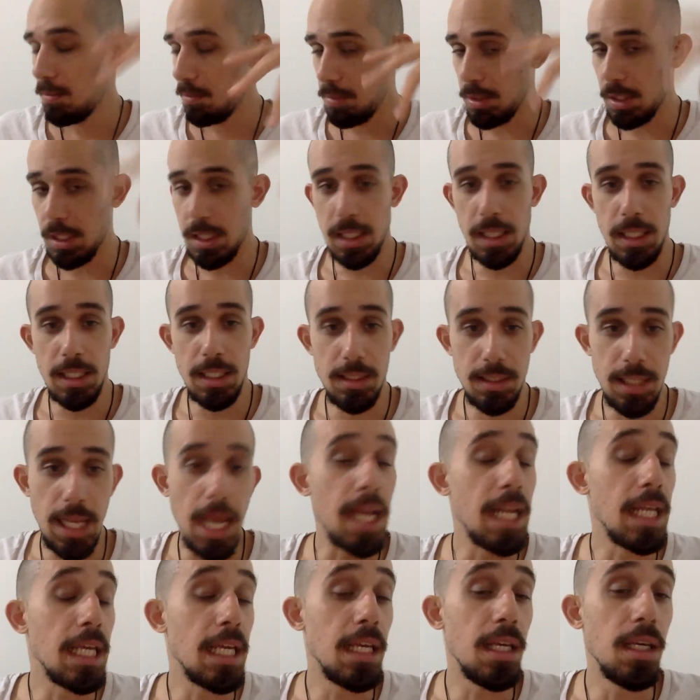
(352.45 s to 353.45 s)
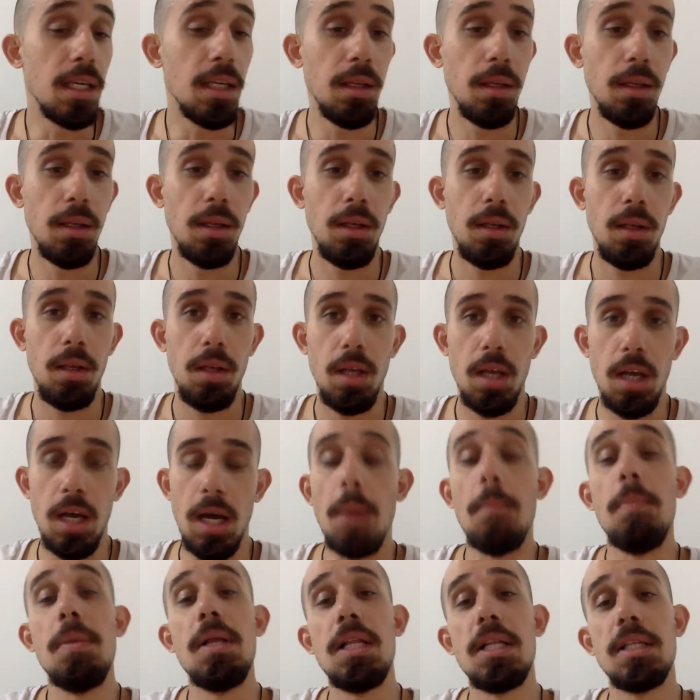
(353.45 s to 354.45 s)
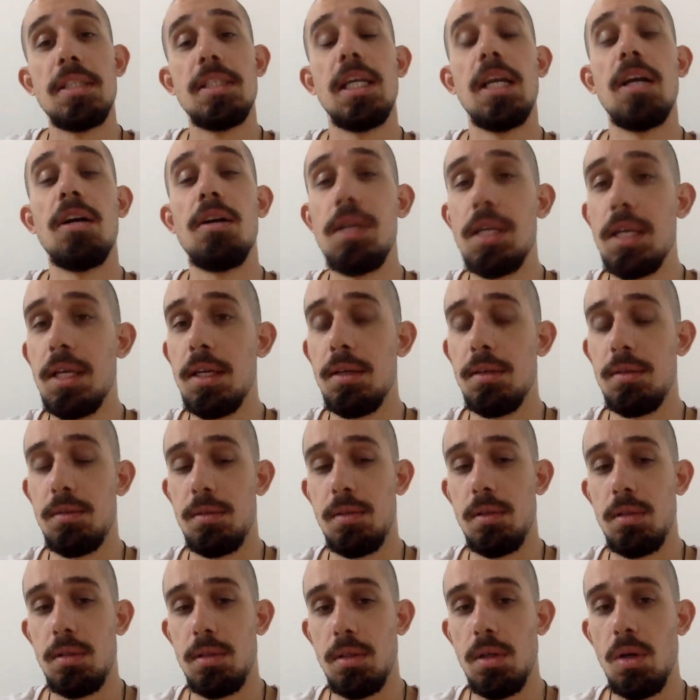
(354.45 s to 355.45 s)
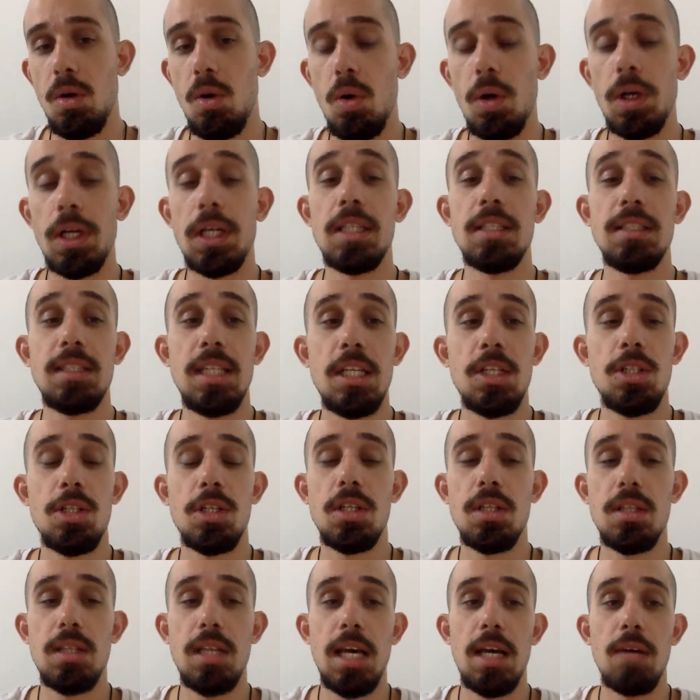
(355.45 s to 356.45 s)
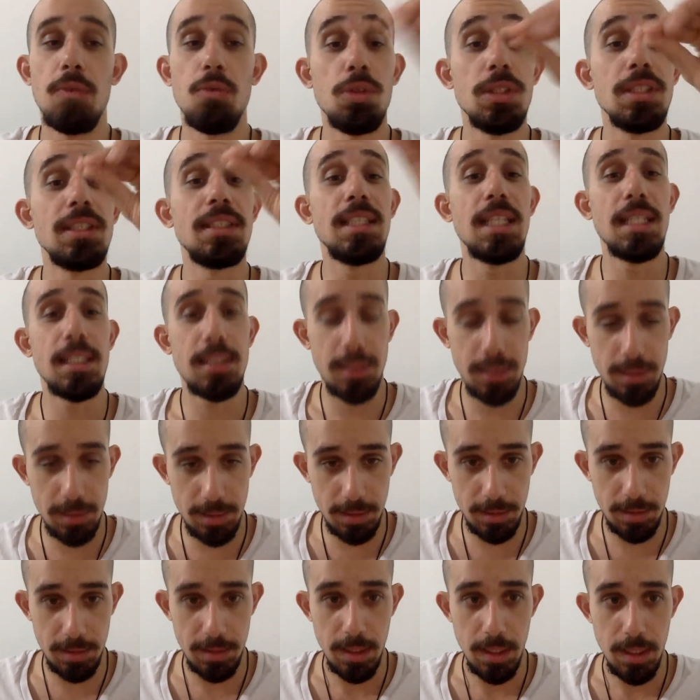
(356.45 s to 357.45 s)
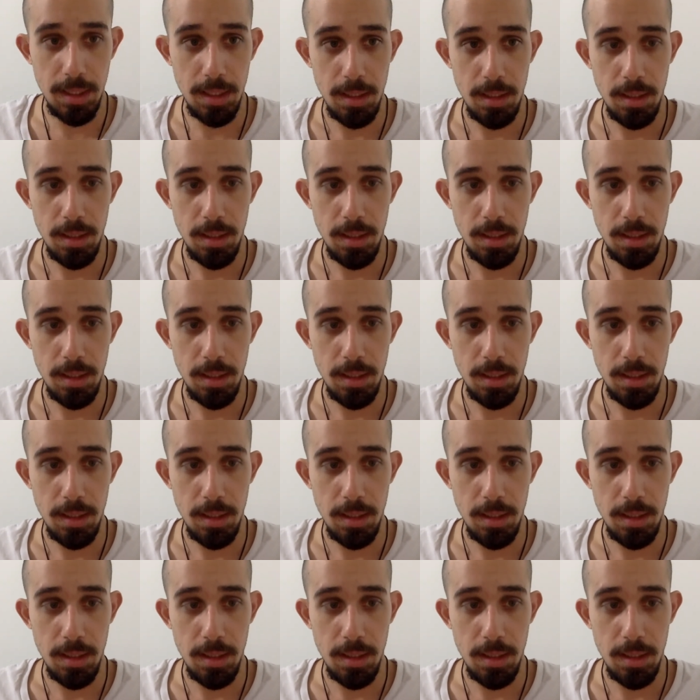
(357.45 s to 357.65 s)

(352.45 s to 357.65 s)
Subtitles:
because any military organization that resists